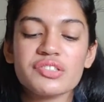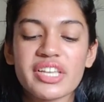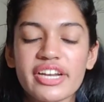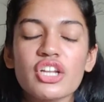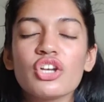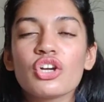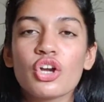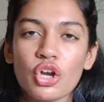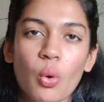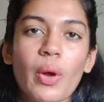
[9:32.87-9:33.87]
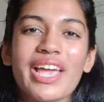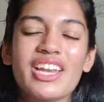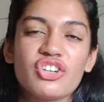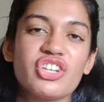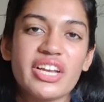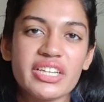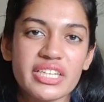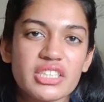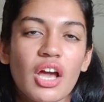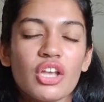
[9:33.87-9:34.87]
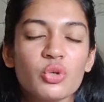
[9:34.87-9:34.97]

skin to look glowing and radiant,